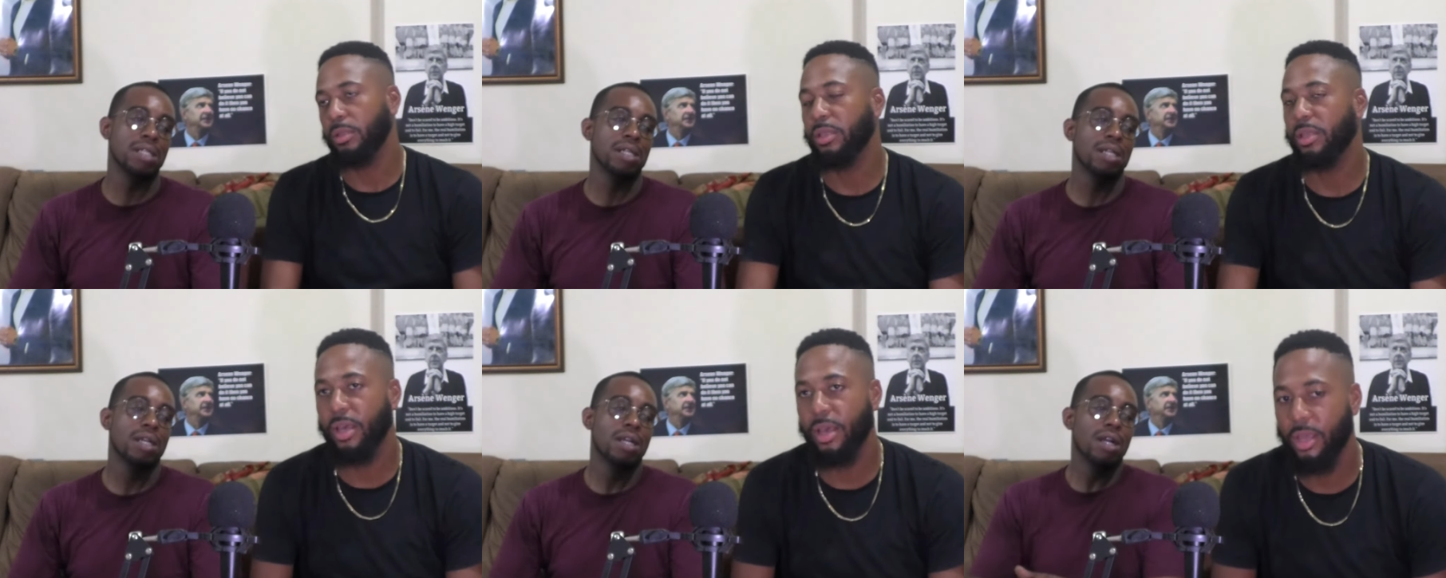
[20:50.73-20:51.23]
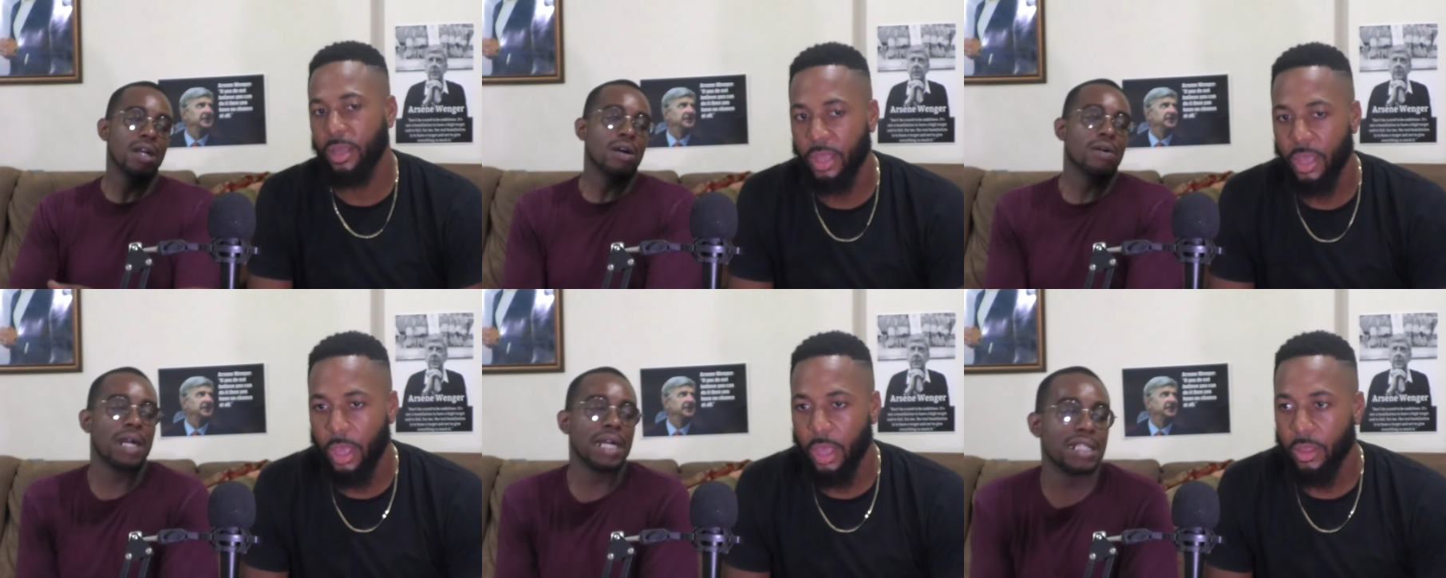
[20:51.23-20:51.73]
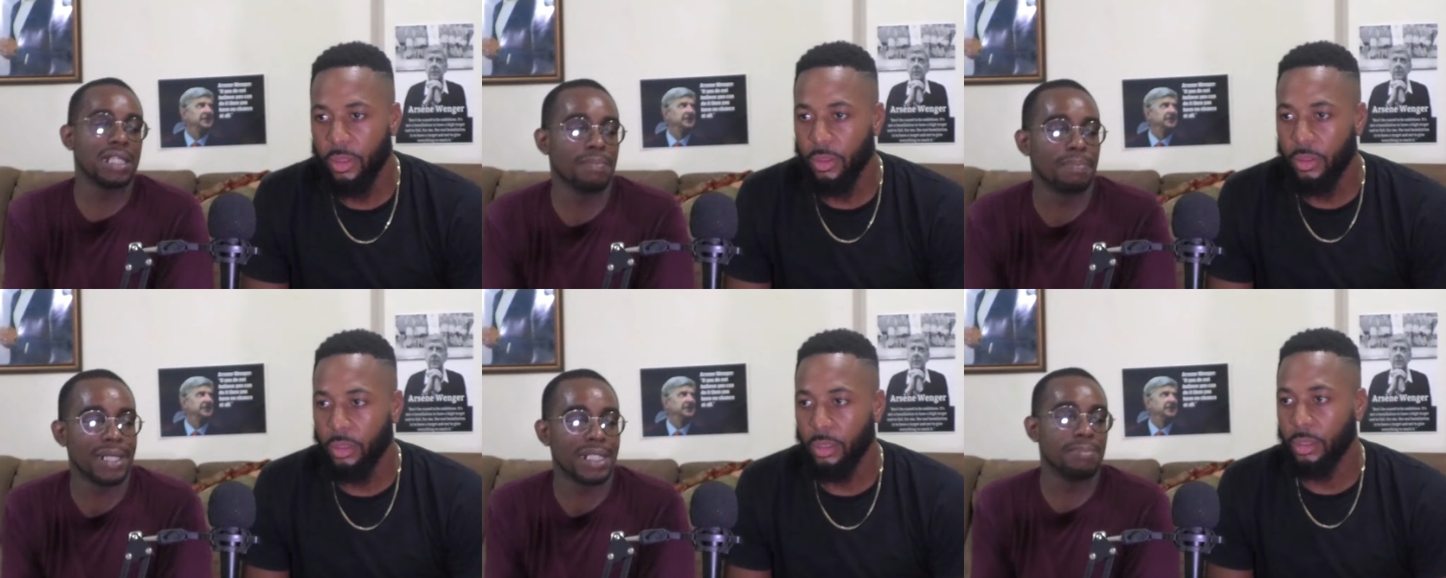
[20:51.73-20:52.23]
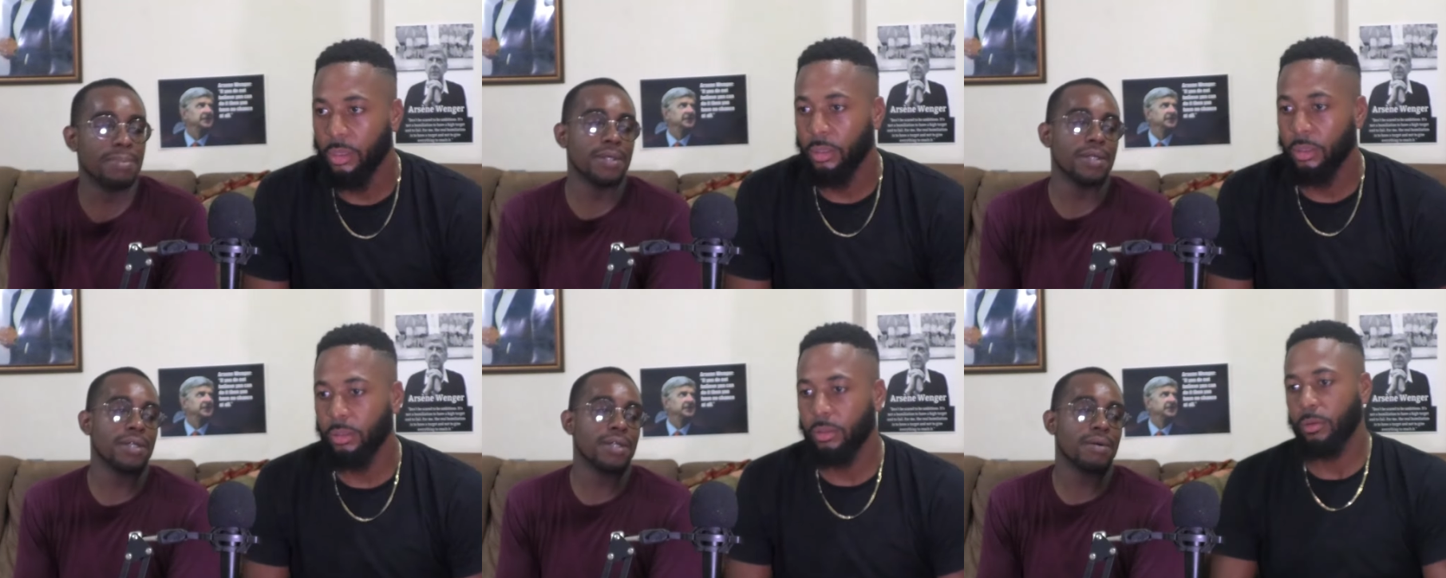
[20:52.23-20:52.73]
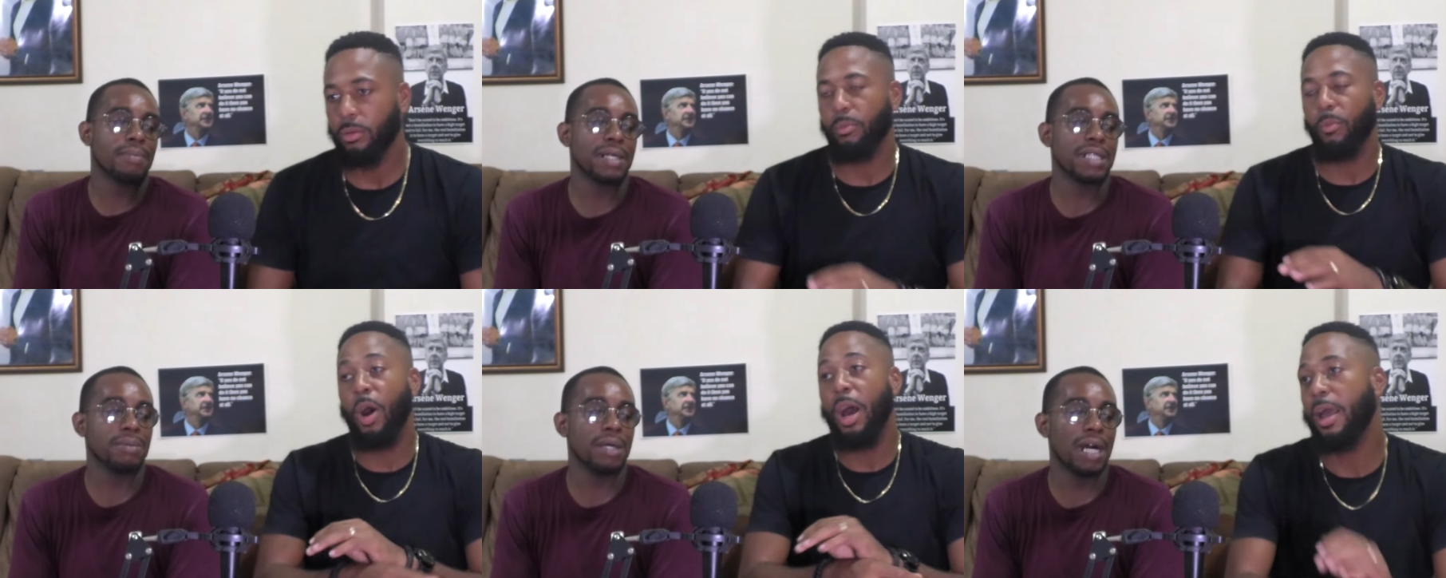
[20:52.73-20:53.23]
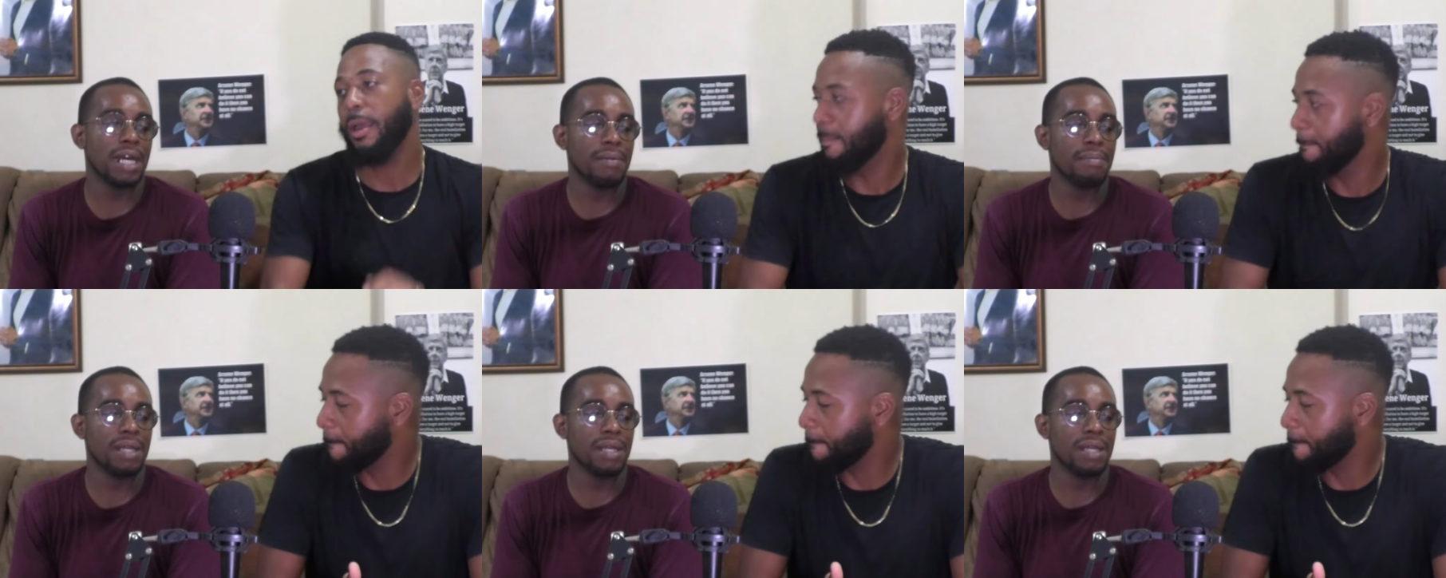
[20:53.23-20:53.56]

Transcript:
Speaker 1: Yeah. What you think possible? Possible him